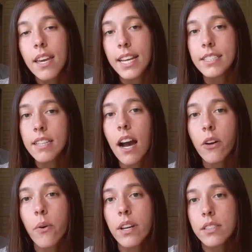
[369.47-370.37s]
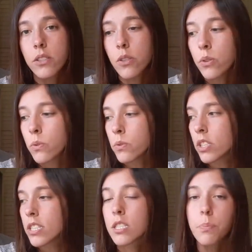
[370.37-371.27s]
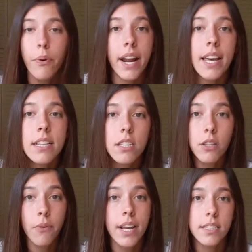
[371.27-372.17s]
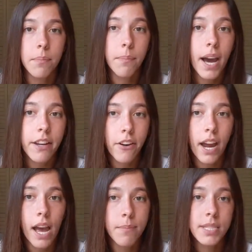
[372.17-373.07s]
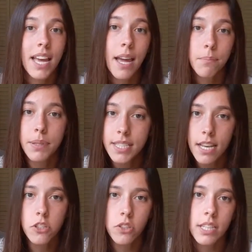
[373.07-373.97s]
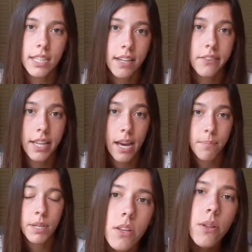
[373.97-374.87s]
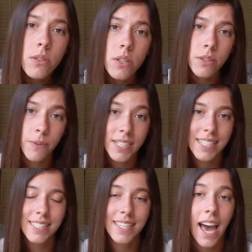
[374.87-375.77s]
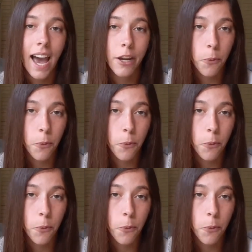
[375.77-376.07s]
it's not going to just spread it to the rest of my crabs and potentially kill them. So those are the reasons that I